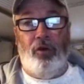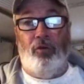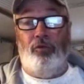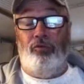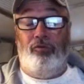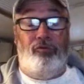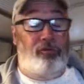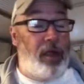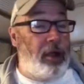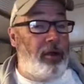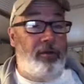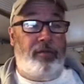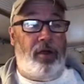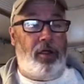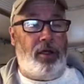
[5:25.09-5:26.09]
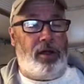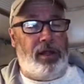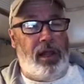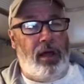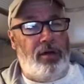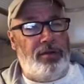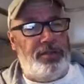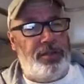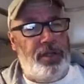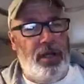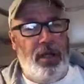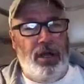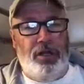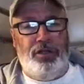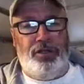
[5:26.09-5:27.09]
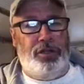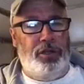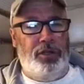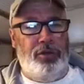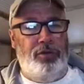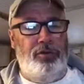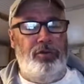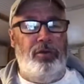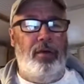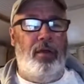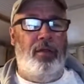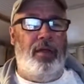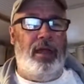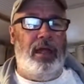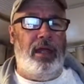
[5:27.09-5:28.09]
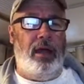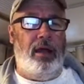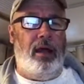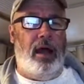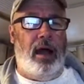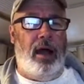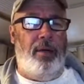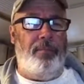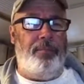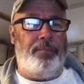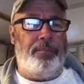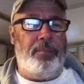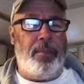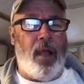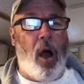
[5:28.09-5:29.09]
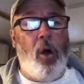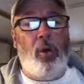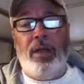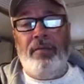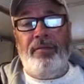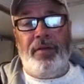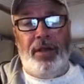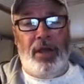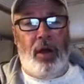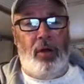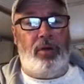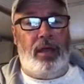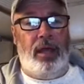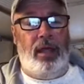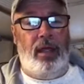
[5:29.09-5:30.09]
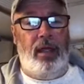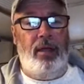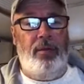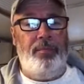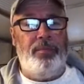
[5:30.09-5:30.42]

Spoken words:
very, very close to the Okefenokee